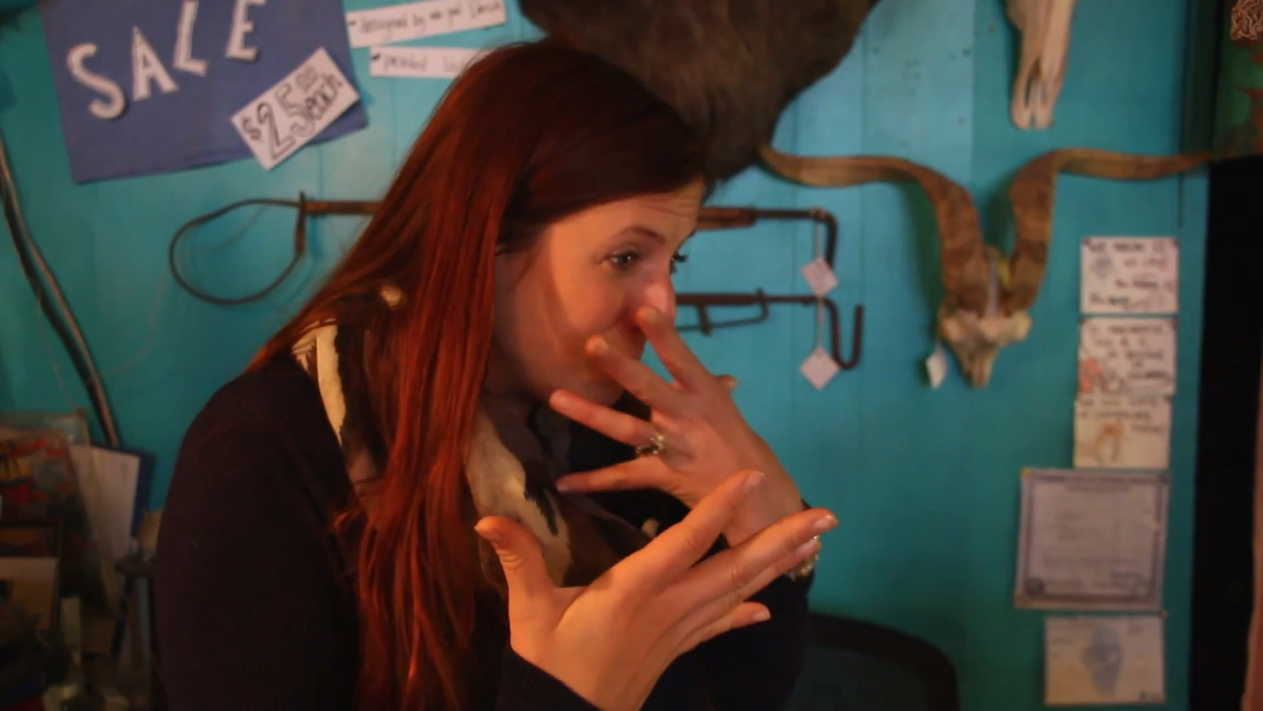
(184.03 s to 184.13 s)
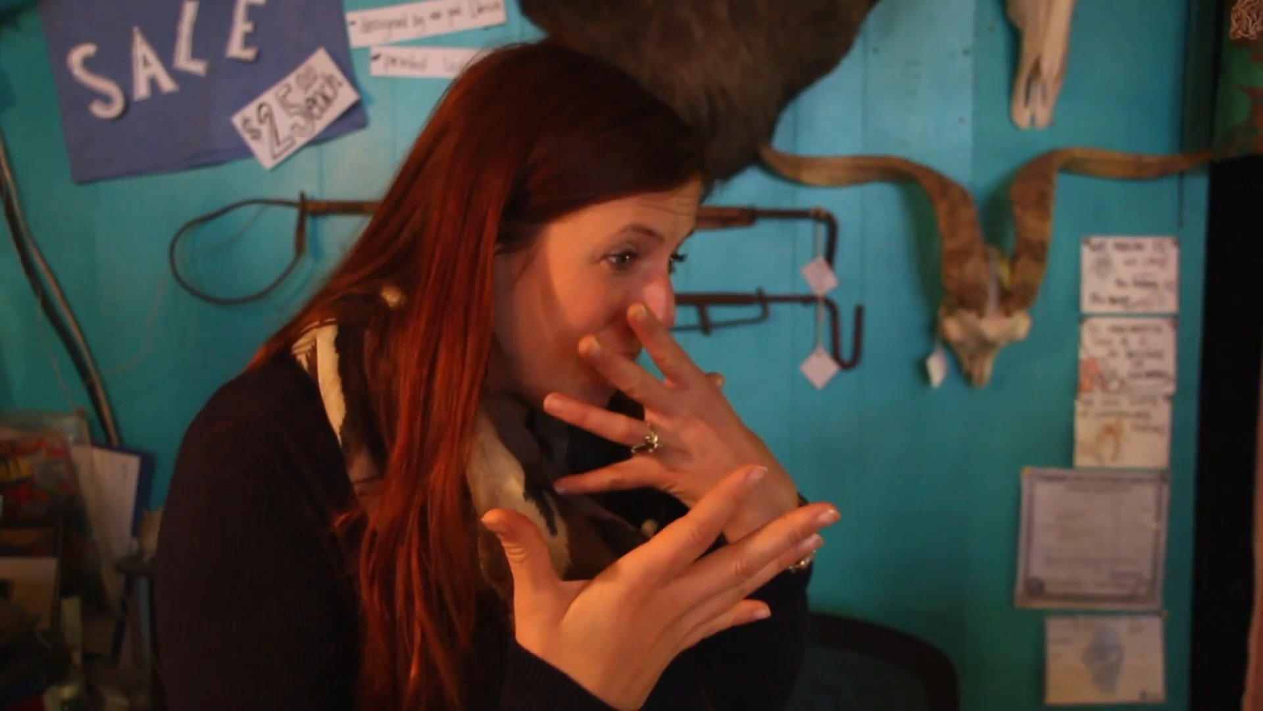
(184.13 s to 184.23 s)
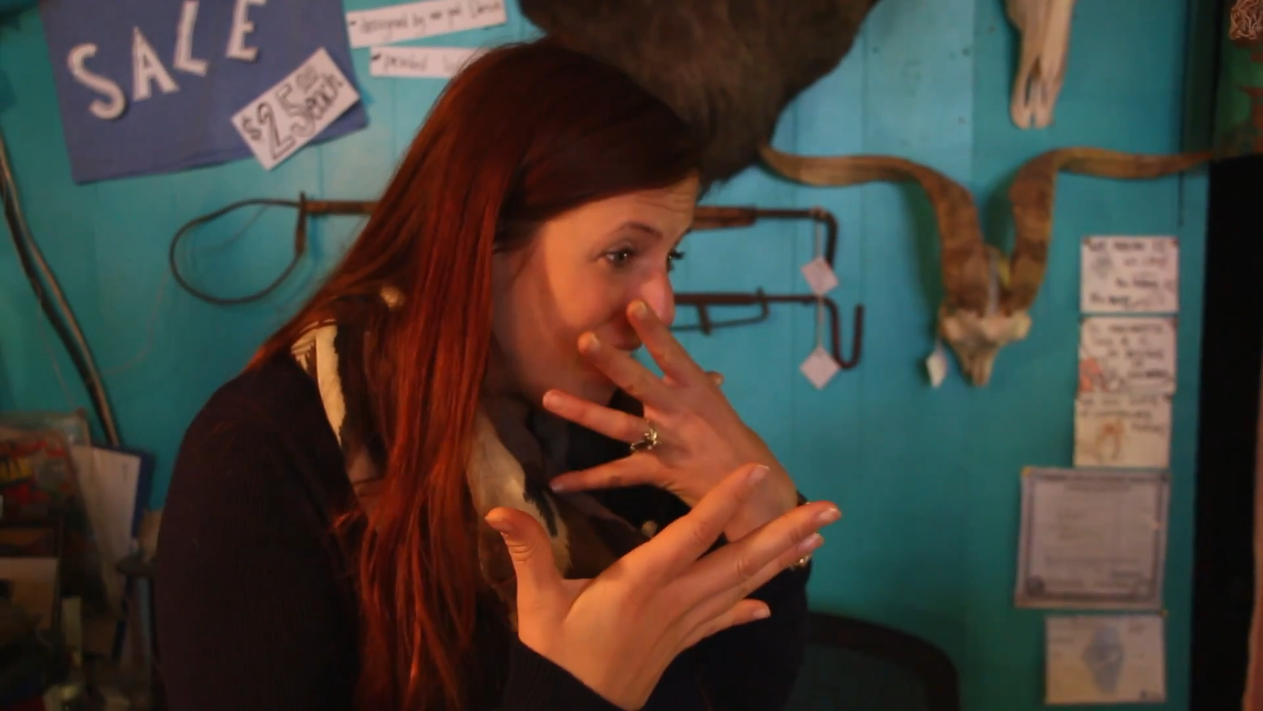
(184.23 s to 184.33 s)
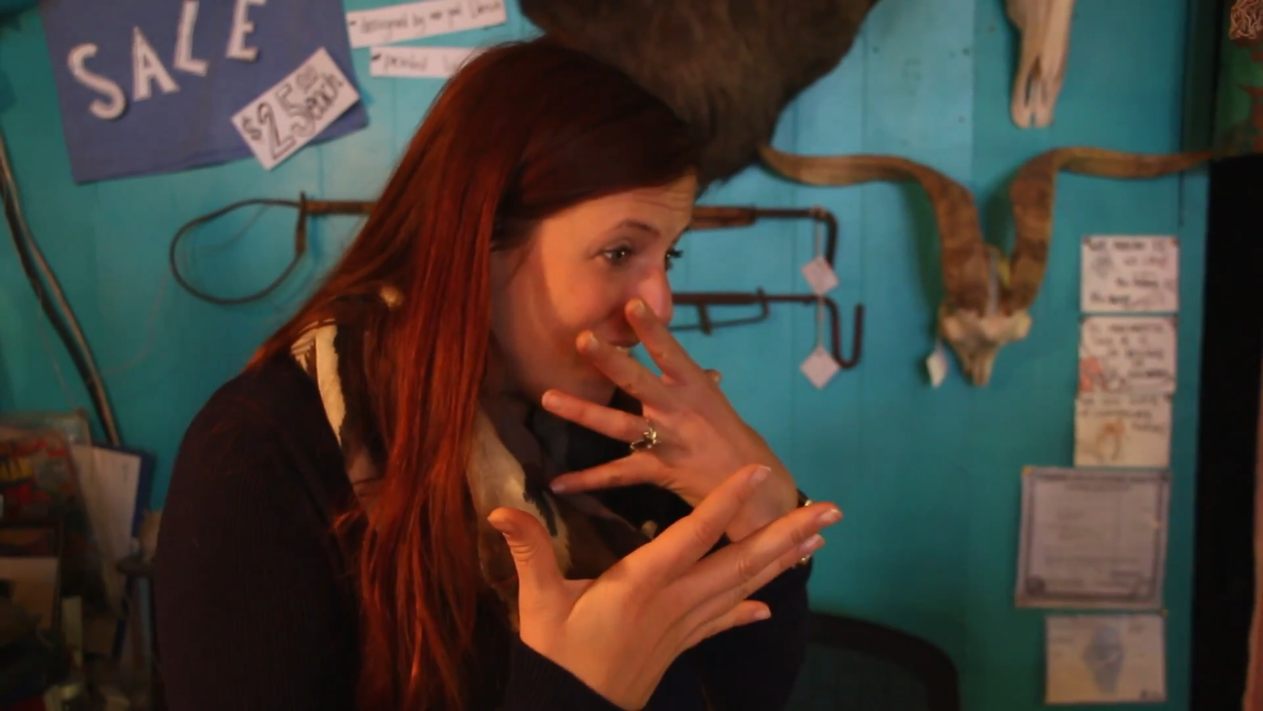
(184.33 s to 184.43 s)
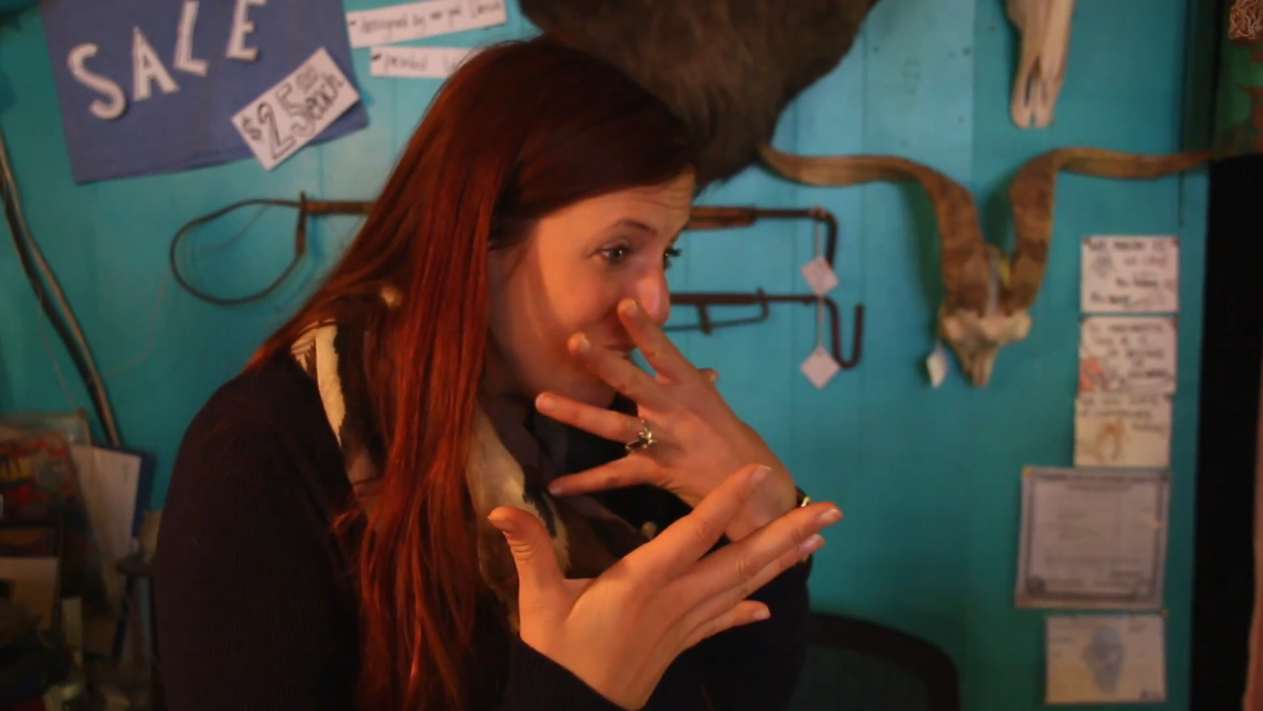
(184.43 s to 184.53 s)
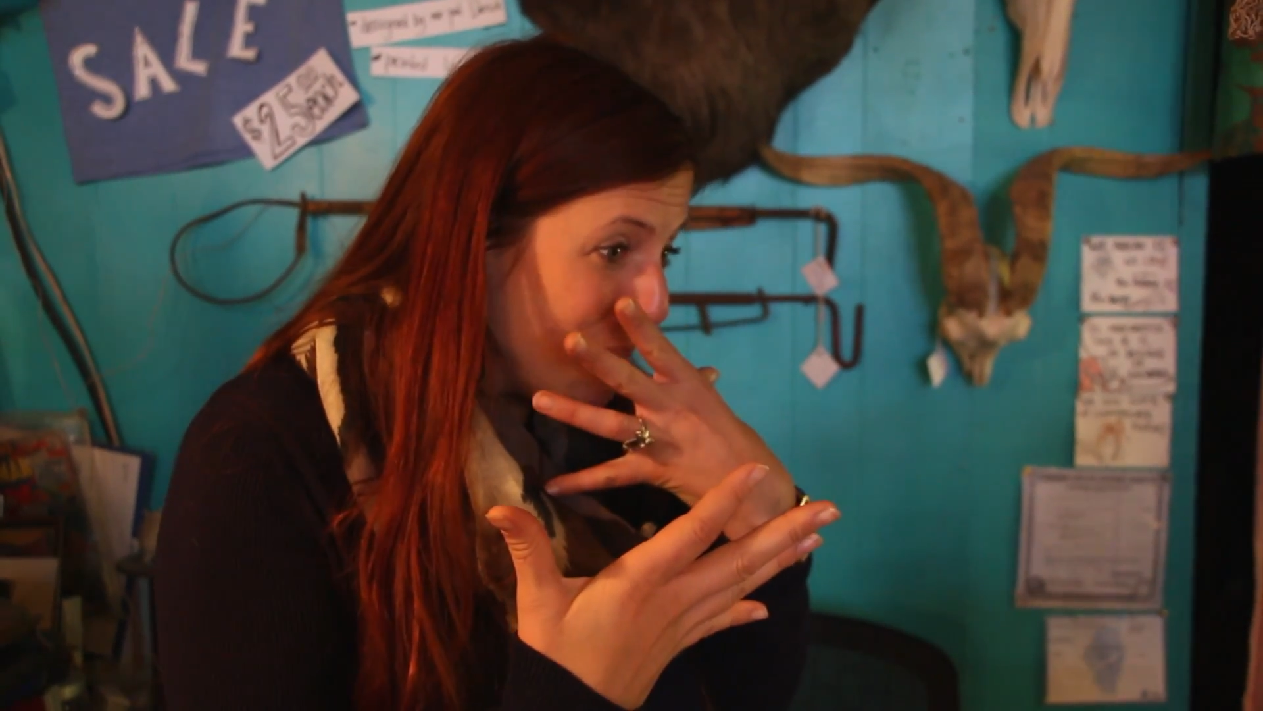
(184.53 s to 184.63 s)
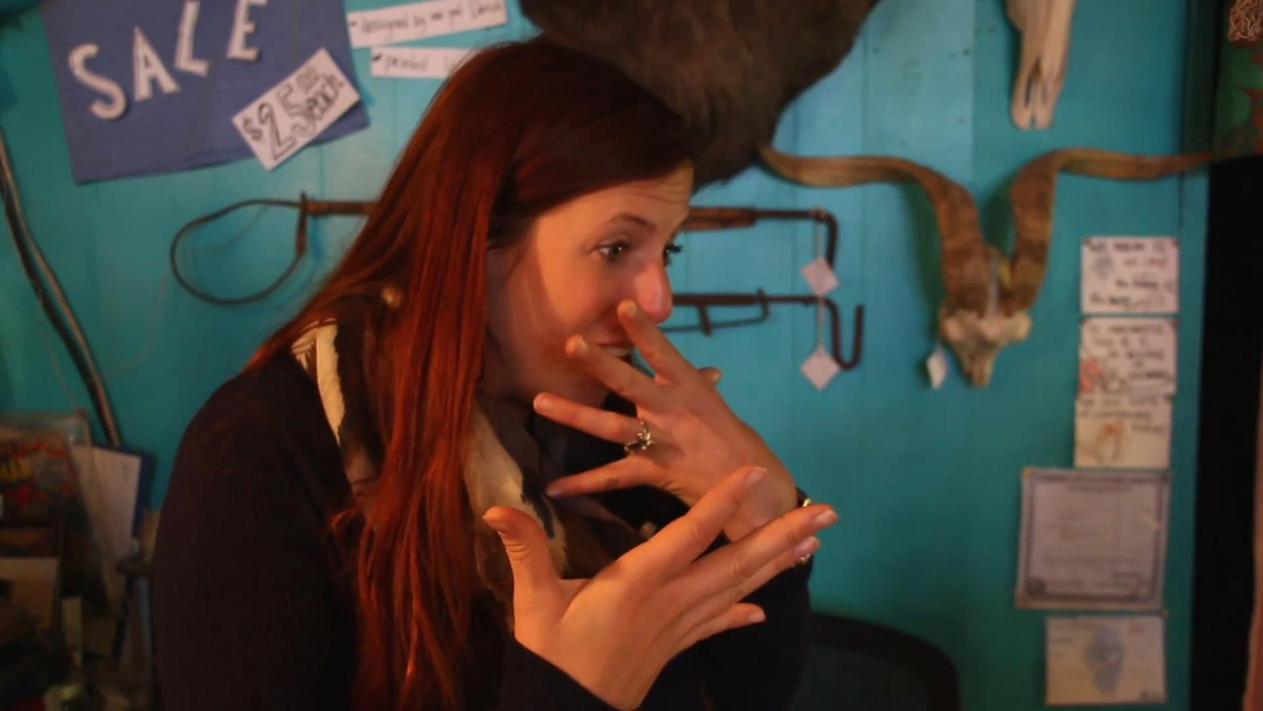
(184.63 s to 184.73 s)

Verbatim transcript: a pair in her